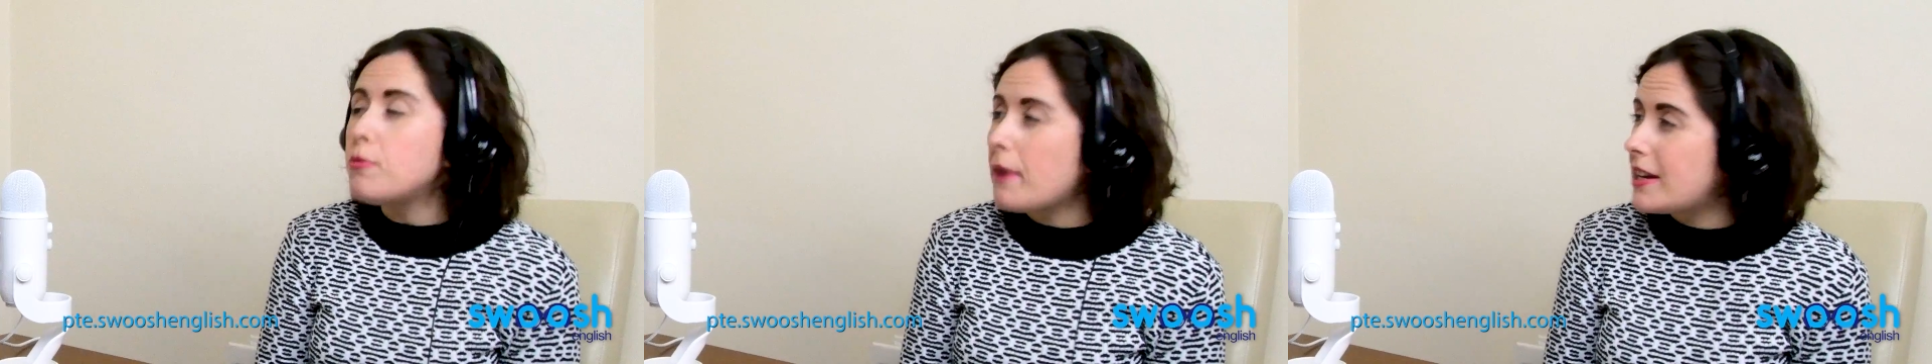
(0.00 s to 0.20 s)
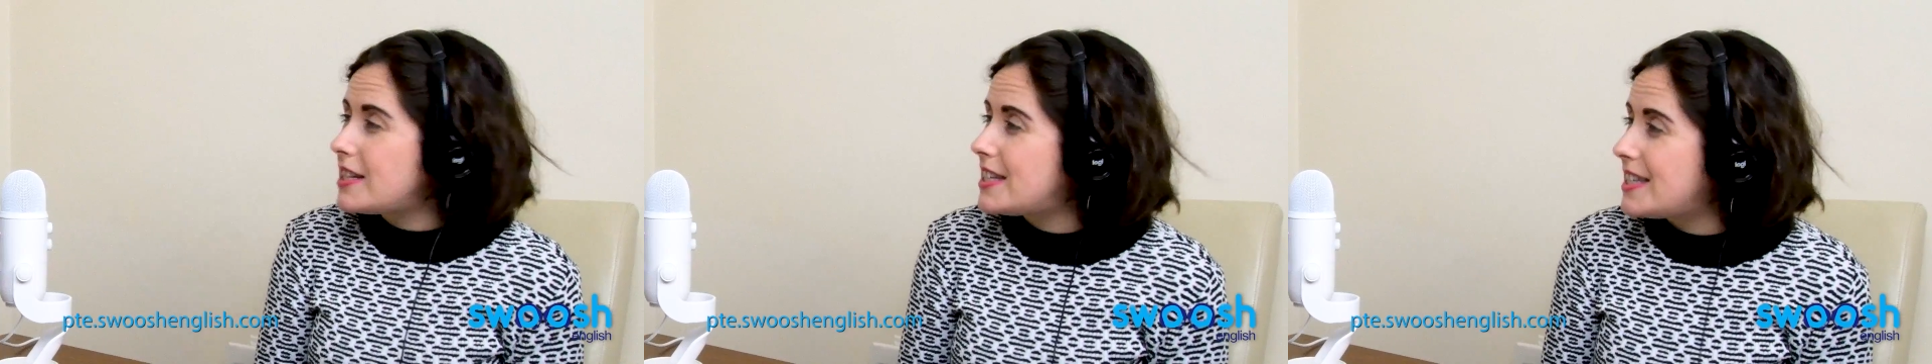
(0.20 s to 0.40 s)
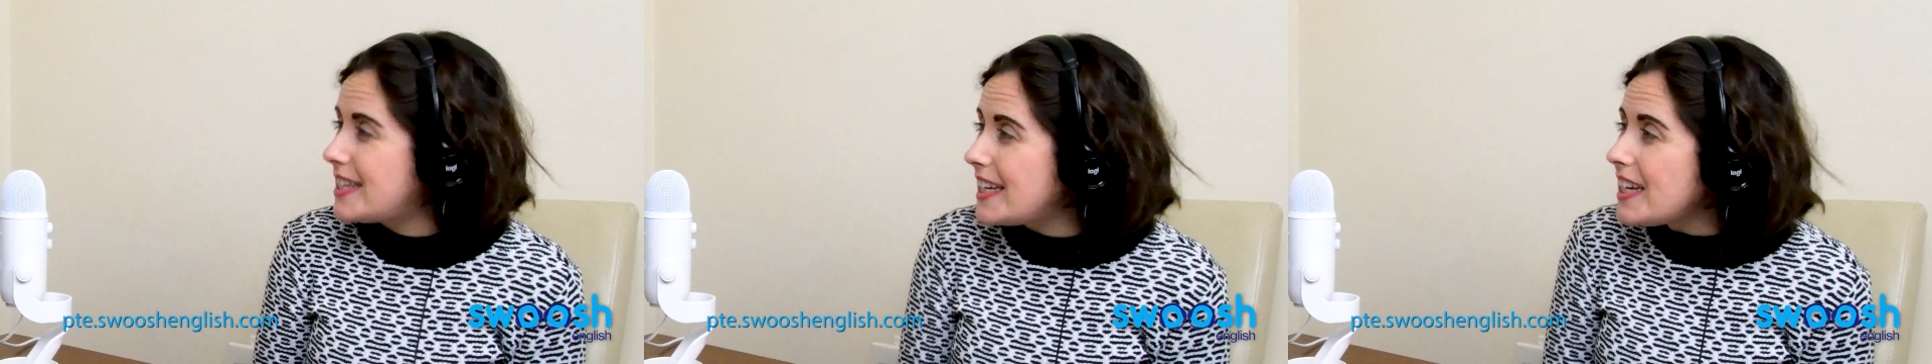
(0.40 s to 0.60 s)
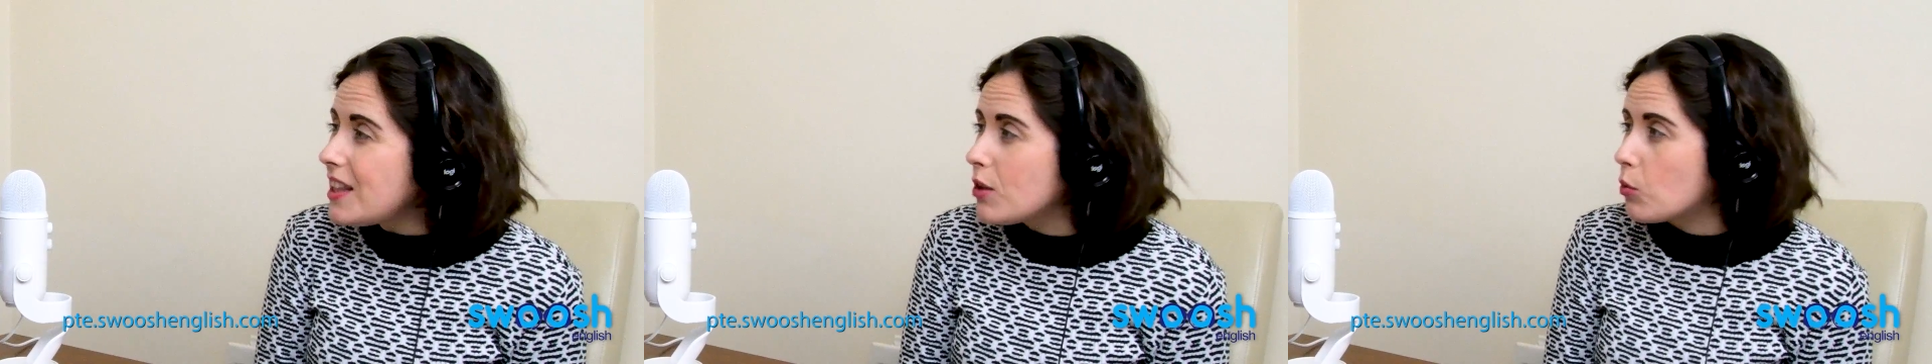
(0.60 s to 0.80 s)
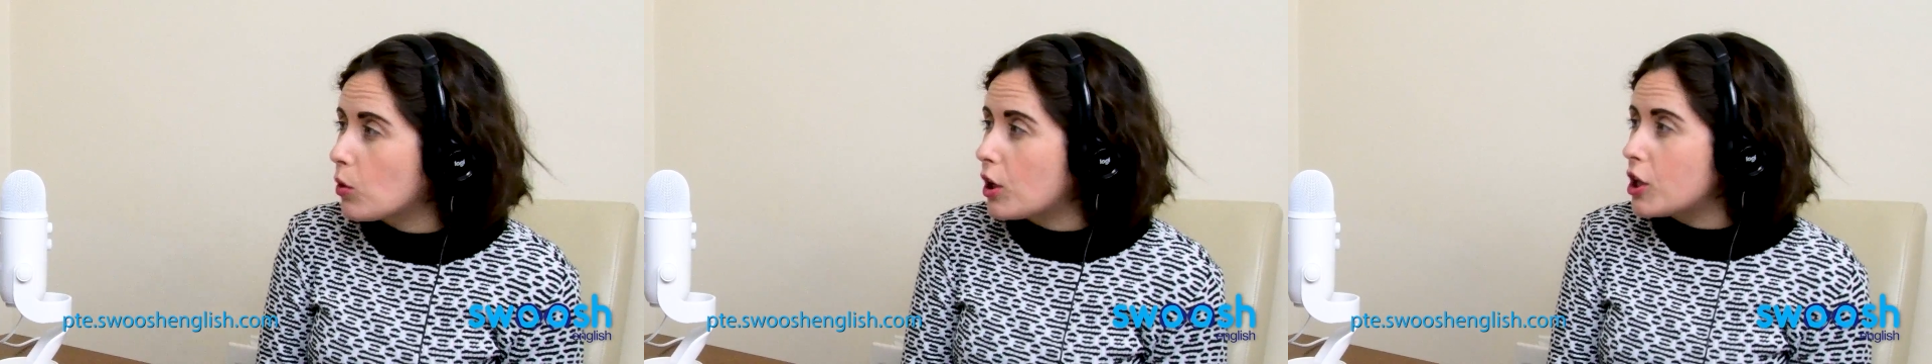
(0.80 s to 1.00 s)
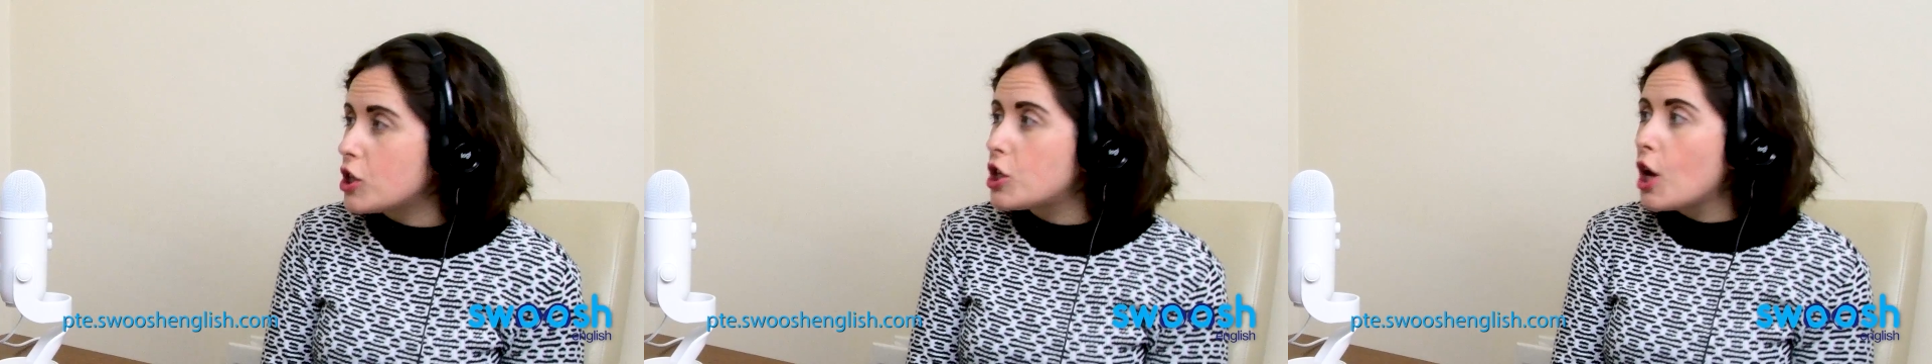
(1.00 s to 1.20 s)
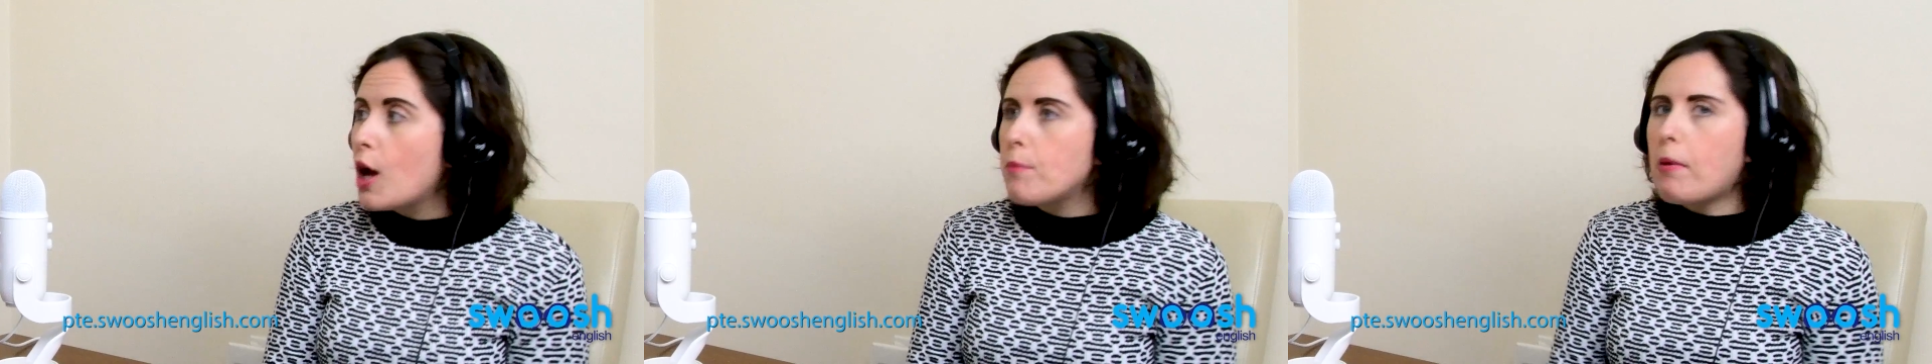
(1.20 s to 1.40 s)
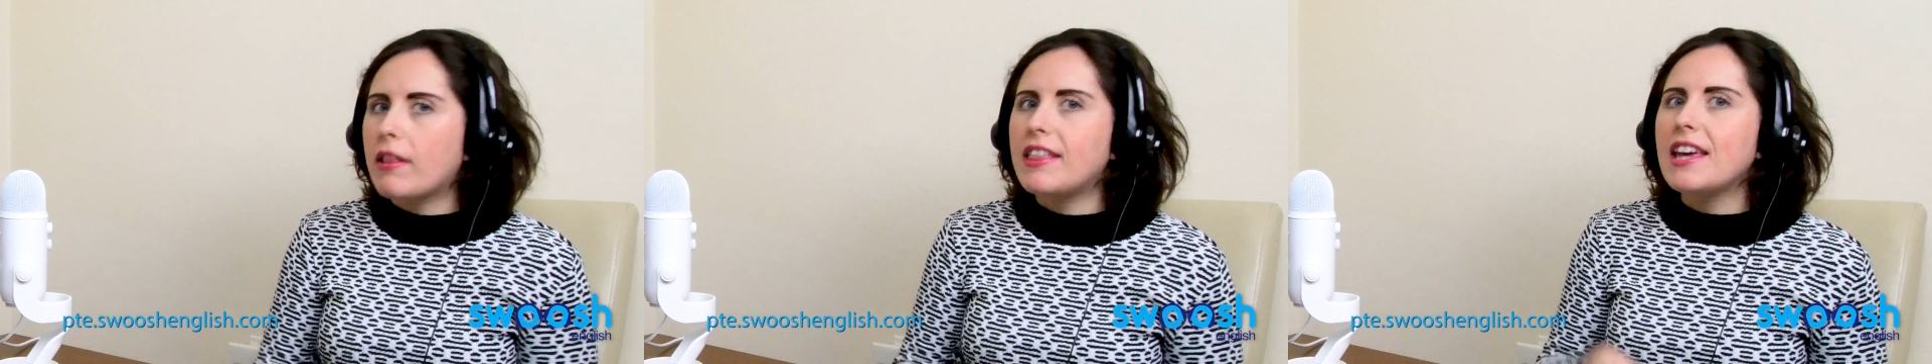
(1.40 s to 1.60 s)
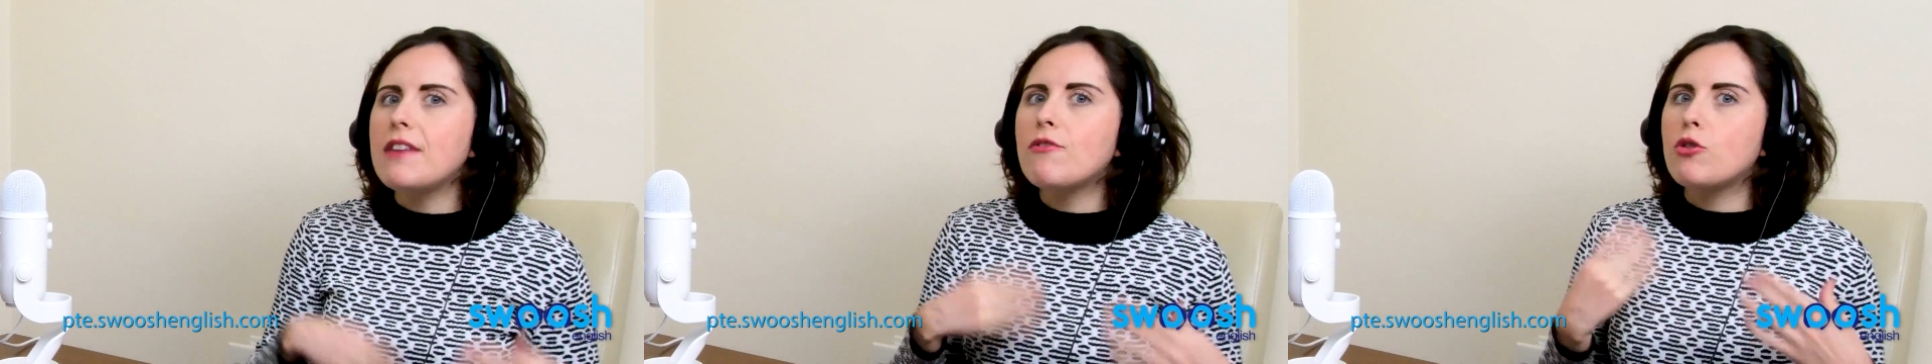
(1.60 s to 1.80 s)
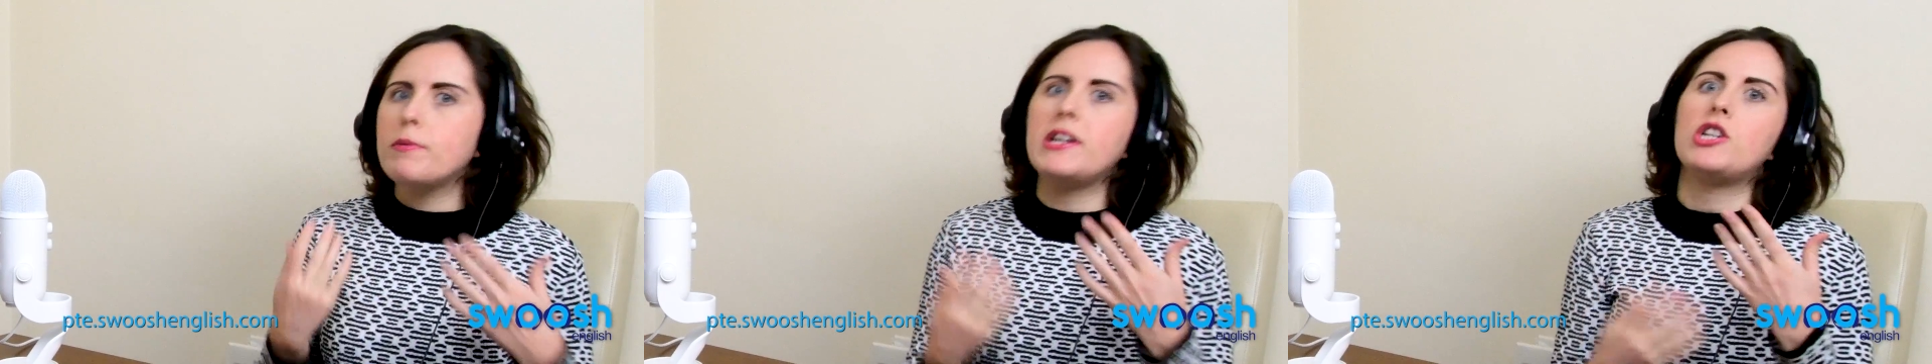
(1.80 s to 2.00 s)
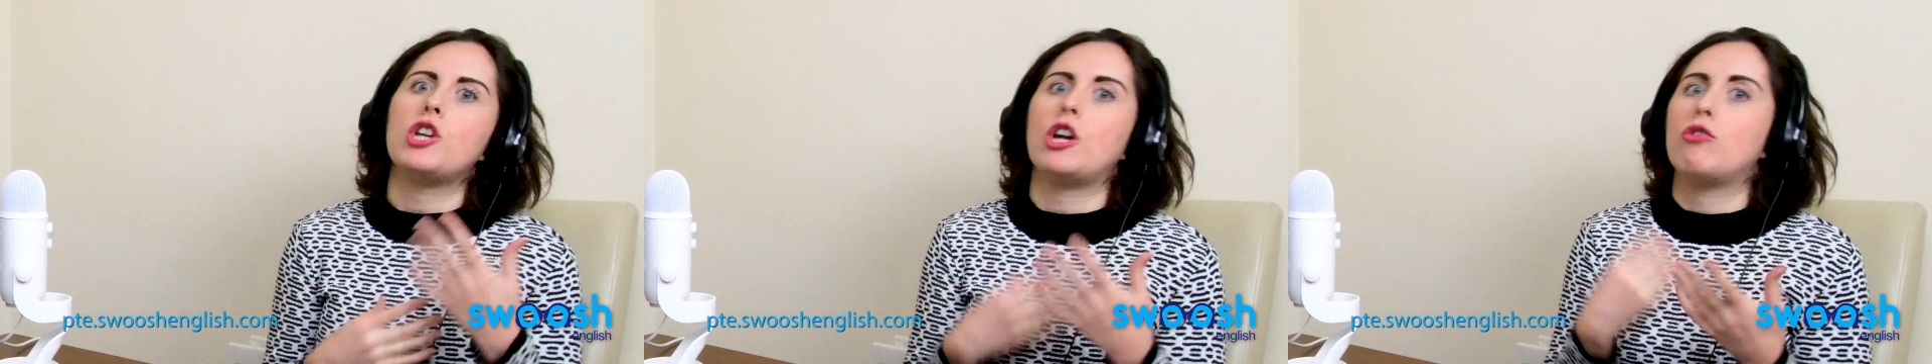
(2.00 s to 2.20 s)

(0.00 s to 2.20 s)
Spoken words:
you might see the word, but the information